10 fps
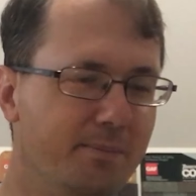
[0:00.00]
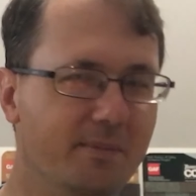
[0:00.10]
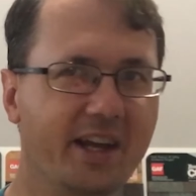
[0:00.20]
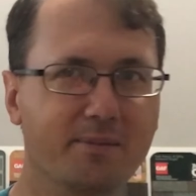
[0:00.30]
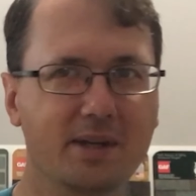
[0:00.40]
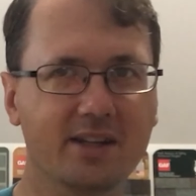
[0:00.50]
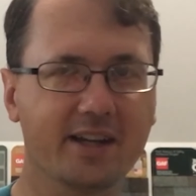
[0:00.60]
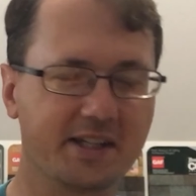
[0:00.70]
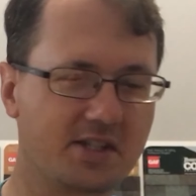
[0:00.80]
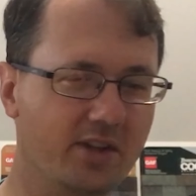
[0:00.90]
that like
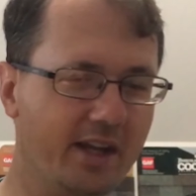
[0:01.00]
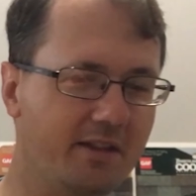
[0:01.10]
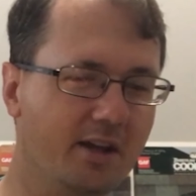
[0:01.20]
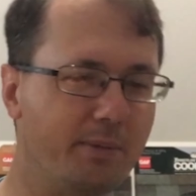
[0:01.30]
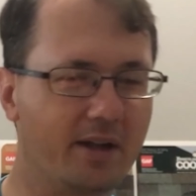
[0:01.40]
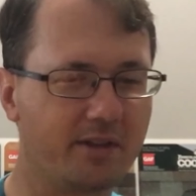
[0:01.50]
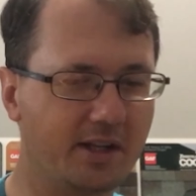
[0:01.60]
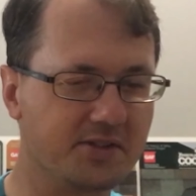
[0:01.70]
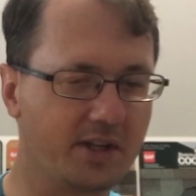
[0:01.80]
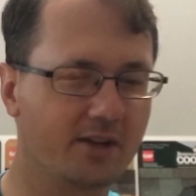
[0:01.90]
me likes to like think
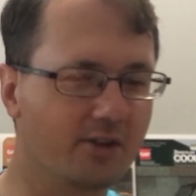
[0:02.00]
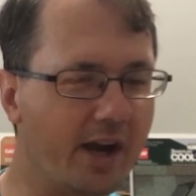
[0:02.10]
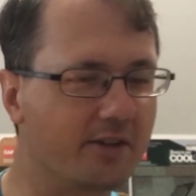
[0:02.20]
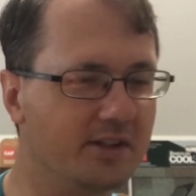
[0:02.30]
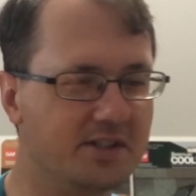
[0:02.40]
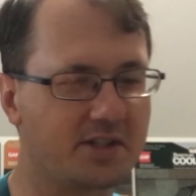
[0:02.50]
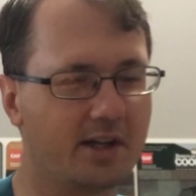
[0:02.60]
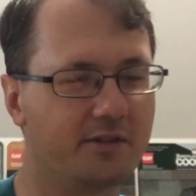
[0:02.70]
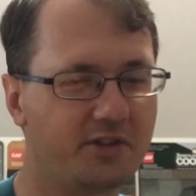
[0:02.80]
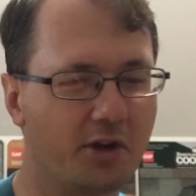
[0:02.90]
about things like correctly and
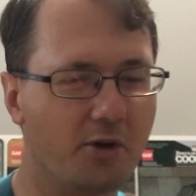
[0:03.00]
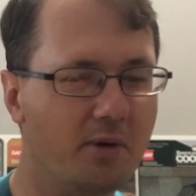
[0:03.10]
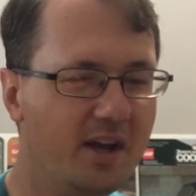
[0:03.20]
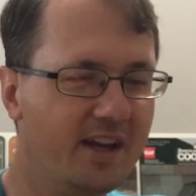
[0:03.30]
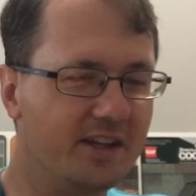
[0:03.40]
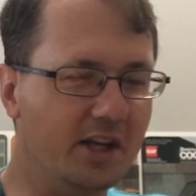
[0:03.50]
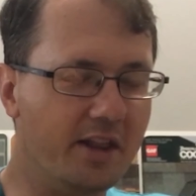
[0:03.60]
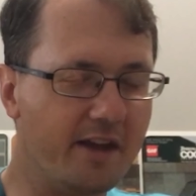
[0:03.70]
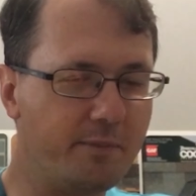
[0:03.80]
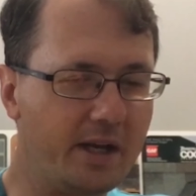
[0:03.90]
stuff. So,
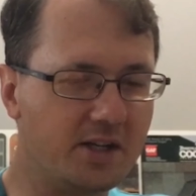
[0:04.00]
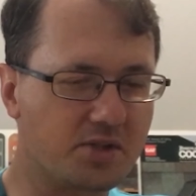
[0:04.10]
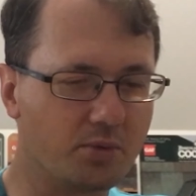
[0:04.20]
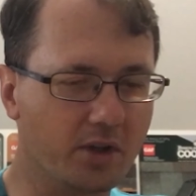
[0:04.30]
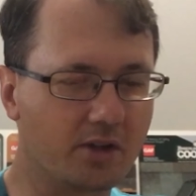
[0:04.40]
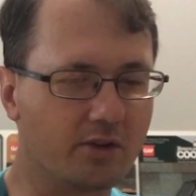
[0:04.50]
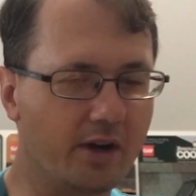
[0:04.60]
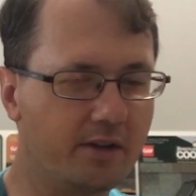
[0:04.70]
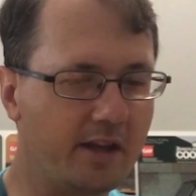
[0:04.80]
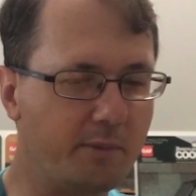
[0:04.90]
they've made it just really
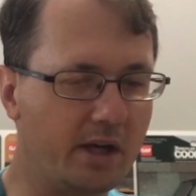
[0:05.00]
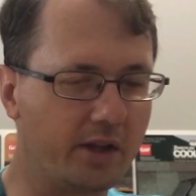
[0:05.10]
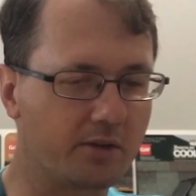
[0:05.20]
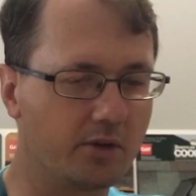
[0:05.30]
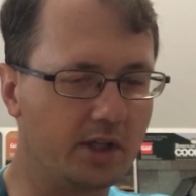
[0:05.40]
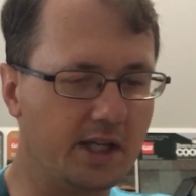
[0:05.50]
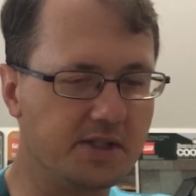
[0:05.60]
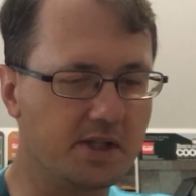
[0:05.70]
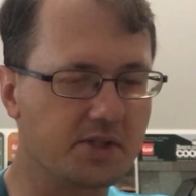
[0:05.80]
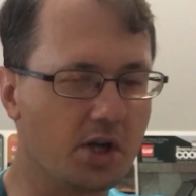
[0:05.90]
correct. They've made it like
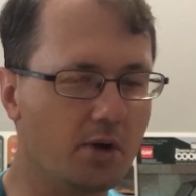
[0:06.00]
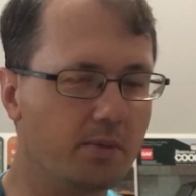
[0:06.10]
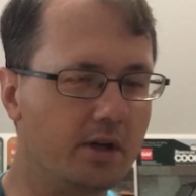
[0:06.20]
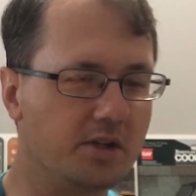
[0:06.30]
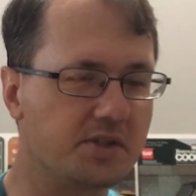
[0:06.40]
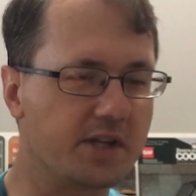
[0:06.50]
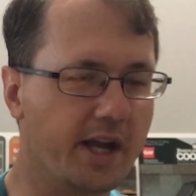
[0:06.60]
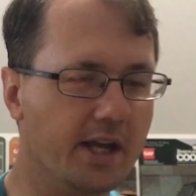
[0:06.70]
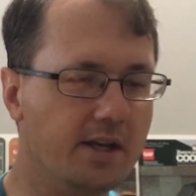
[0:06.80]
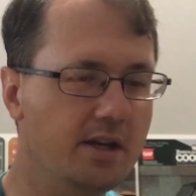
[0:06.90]
really easy. So they're just
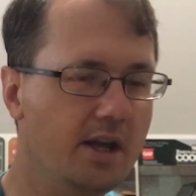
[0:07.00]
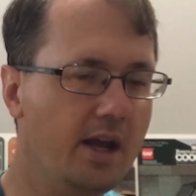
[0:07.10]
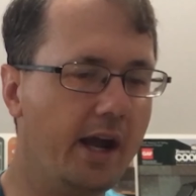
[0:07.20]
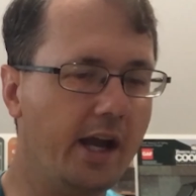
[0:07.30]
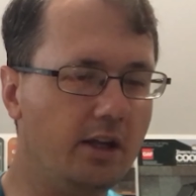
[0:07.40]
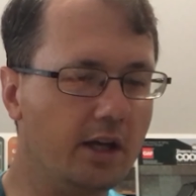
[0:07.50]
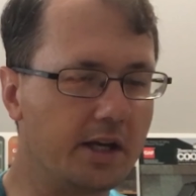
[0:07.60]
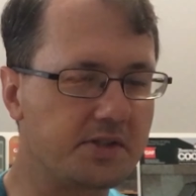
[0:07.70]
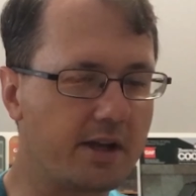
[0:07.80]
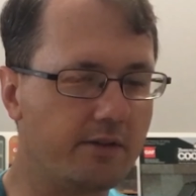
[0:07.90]
saying, hey, you
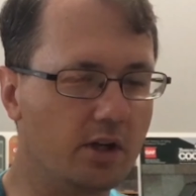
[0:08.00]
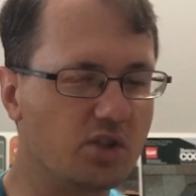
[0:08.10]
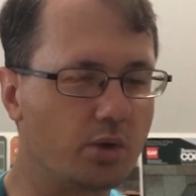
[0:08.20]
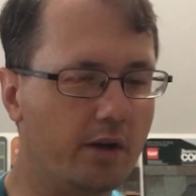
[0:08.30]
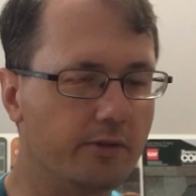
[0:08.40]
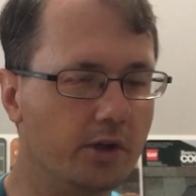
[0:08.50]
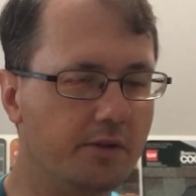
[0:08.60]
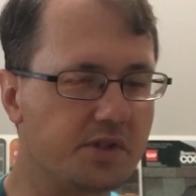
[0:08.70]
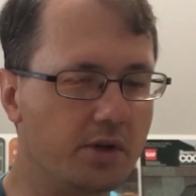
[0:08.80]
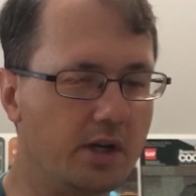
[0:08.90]
got a 7 on 12
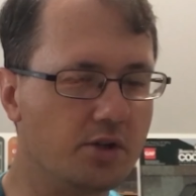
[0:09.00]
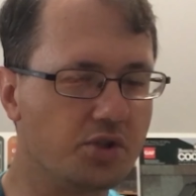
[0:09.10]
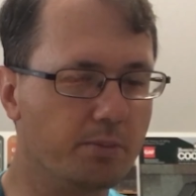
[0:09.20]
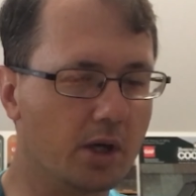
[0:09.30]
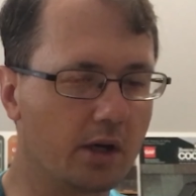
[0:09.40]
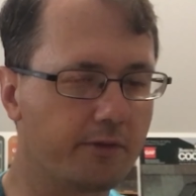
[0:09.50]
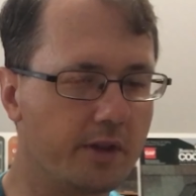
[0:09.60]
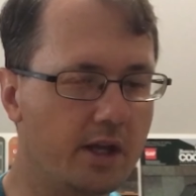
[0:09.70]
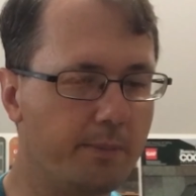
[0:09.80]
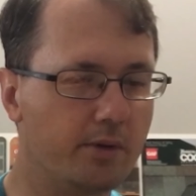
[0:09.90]
roof, so here's your mark
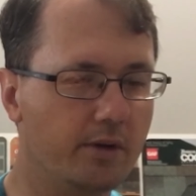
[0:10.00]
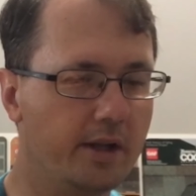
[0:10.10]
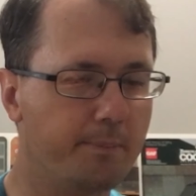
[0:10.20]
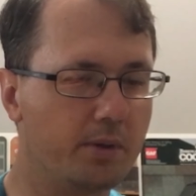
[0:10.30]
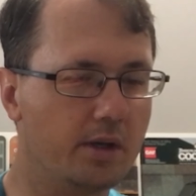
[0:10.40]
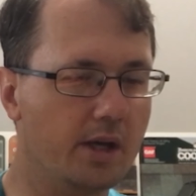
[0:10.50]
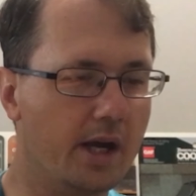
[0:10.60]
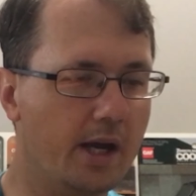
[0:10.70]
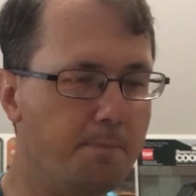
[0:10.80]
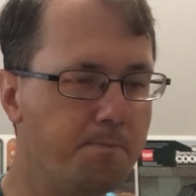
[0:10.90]
for the hip and